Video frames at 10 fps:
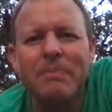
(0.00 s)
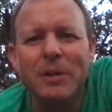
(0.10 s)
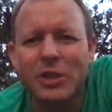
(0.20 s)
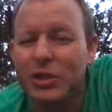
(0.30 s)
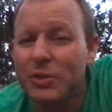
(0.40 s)

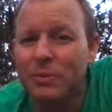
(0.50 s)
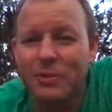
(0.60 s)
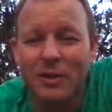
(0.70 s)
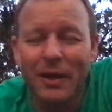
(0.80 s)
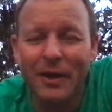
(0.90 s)
miss you,
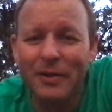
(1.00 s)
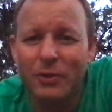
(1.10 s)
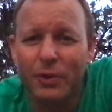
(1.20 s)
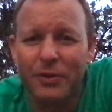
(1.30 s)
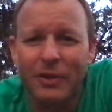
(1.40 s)

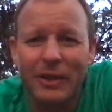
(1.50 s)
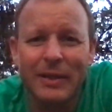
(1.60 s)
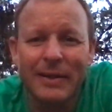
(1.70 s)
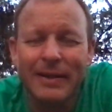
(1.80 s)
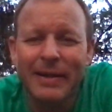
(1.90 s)
North
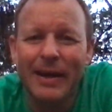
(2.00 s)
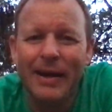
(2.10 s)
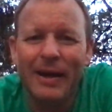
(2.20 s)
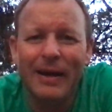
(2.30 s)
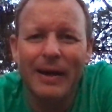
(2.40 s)
Lake.
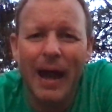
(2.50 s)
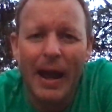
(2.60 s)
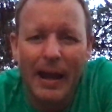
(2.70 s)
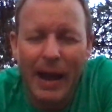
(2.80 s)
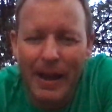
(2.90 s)

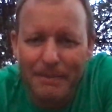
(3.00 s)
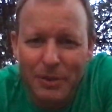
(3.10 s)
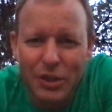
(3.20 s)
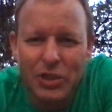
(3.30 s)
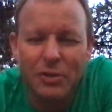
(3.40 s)
I
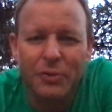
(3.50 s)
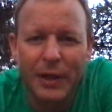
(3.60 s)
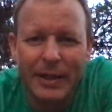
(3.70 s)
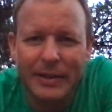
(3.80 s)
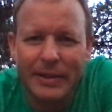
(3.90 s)
miss you
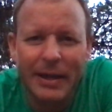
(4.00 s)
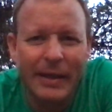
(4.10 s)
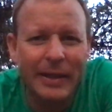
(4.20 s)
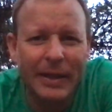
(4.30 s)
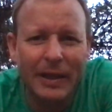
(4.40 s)
greatly. I
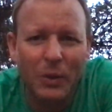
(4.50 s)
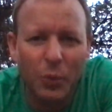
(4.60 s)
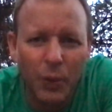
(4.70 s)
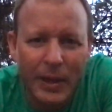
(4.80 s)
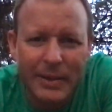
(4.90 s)
cannot
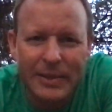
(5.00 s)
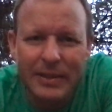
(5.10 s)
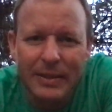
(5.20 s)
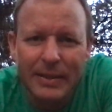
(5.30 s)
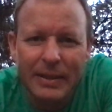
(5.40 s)
wait
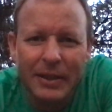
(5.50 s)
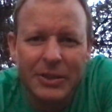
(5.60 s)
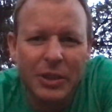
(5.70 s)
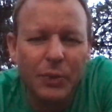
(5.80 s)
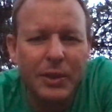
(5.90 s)

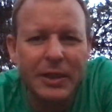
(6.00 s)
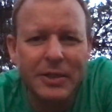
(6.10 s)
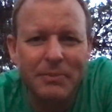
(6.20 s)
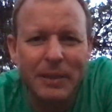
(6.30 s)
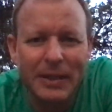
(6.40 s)
until we get
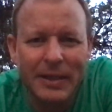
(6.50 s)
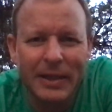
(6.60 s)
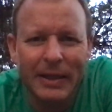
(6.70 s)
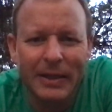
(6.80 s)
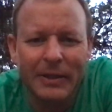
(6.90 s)
to meet
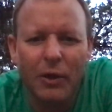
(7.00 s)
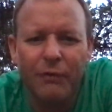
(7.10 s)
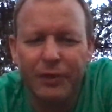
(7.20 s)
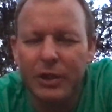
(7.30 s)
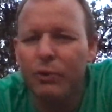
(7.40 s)
again, and
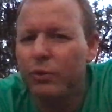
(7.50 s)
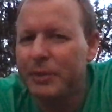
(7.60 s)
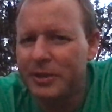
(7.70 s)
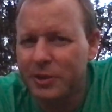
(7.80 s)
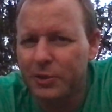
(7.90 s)
hopefully it will
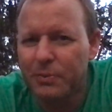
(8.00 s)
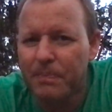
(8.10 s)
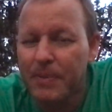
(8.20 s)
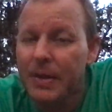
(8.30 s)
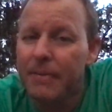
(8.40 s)
be soon.
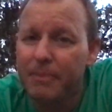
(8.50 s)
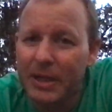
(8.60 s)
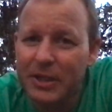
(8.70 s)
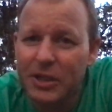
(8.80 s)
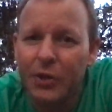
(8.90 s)
But
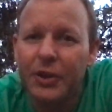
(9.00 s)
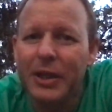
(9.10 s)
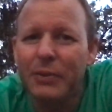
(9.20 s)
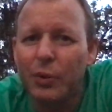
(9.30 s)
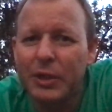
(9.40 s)
until
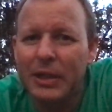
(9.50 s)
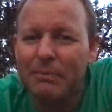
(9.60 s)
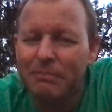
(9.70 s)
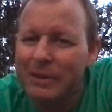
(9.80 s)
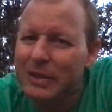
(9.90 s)
then, we'll
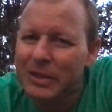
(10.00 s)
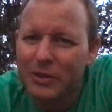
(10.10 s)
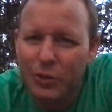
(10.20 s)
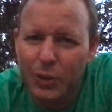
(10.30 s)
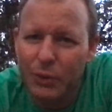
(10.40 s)
keep
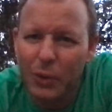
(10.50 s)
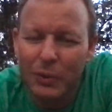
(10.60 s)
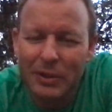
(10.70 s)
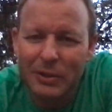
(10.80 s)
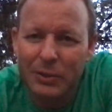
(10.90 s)
doing what
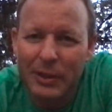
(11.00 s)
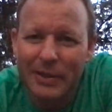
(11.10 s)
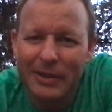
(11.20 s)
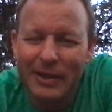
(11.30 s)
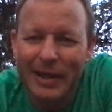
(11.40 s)
we do
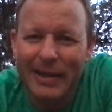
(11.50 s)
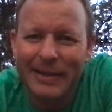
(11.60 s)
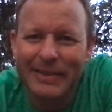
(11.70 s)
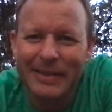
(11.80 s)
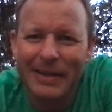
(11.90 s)
here.
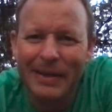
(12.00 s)
And